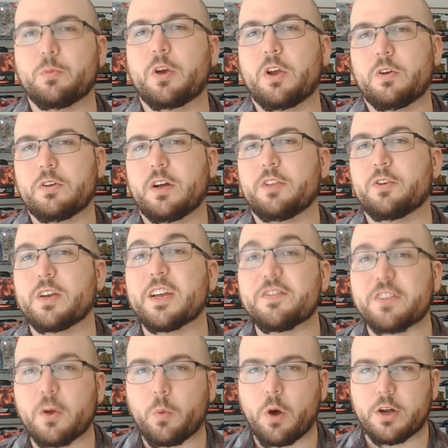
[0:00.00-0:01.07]
way or another
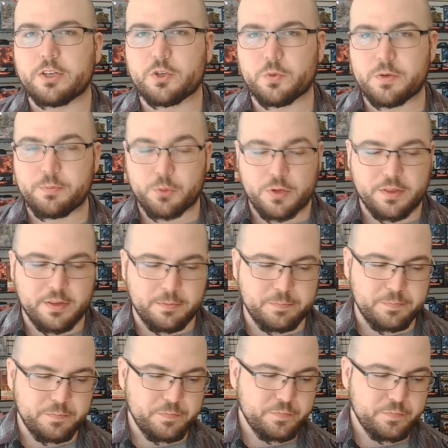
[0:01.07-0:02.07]
if they wanted to reprint them.